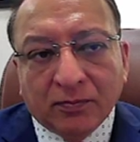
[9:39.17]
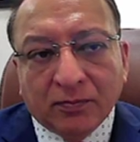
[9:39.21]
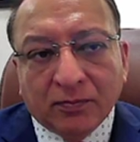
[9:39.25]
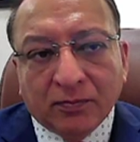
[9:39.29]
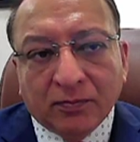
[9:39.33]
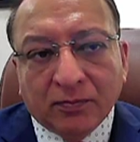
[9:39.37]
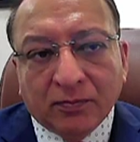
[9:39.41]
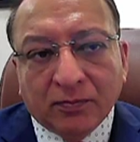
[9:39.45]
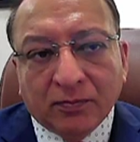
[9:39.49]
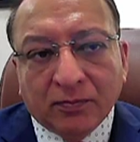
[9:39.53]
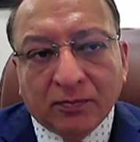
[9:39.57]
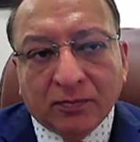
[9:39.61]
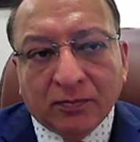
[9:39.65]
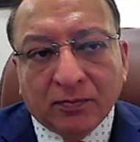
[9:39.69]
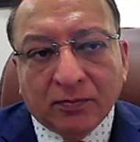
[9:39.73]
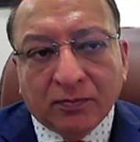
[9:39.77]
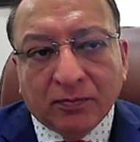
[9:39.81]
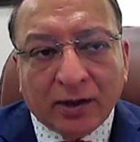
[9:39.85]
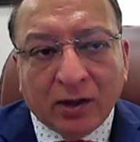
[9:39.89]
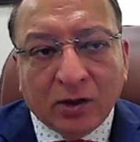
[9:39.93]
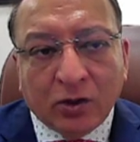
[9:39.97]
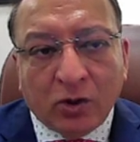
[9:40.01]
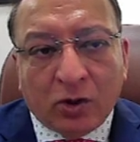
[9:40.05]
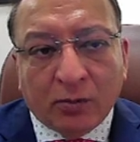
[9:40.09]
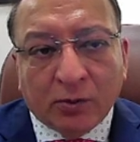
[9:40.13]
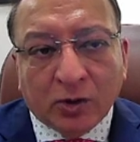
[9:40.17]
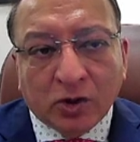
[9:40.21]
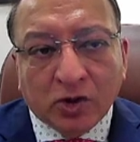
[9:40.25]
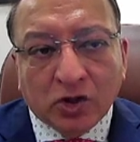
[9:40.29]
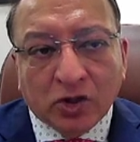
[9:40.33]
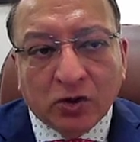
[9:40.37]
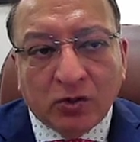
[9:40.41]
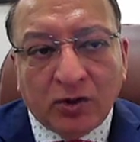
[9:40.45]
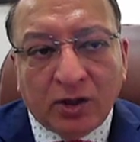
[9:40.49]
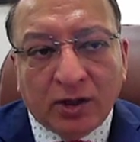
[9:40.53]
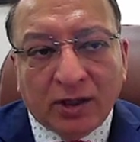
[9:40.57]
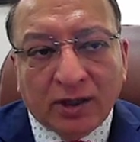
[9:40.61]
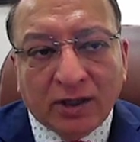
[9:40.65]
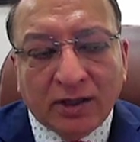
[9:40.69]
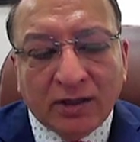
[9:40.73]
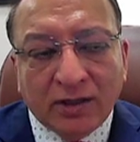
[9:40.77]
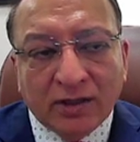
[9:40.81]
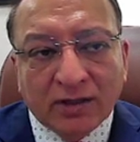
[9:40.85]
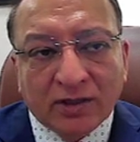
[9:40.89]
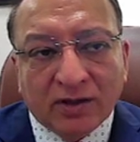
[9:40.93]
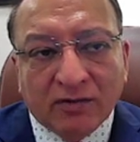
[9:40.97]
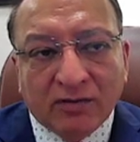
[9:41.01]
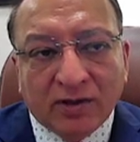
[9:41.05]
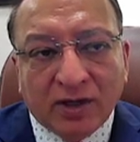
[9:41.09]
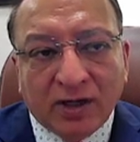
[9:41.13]
debottlenecking opportunities
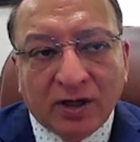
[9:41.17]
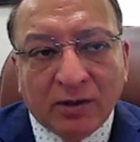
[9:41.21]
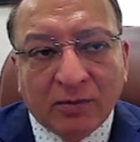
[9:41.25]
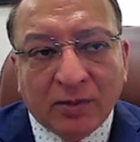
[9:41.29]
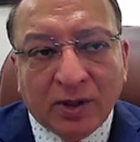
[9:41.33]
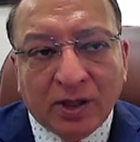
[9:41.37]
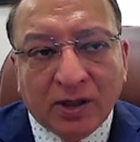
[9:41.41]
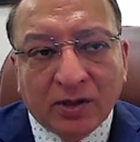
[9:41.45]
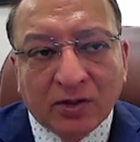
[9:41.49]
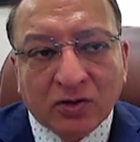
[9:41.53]
available.